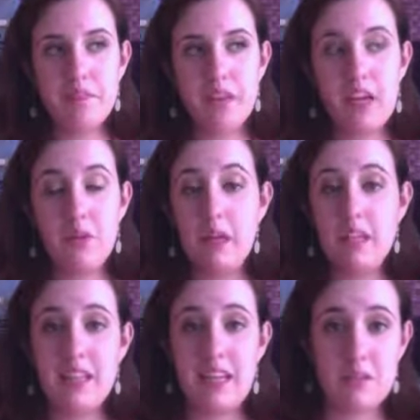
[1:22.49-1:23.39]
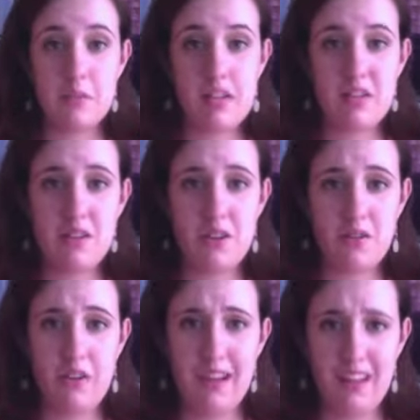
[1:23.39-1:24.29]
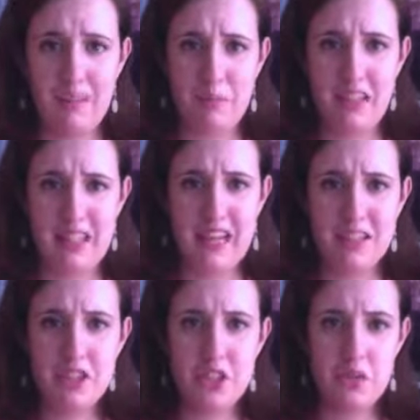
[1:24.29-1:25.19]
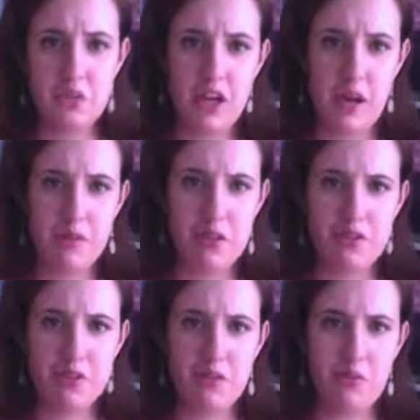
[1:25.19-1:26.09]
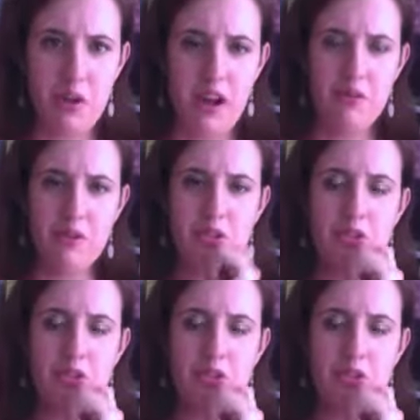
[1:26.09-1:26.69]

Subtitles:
had to wait till the last week to certify like my last 2 chapters of whatever,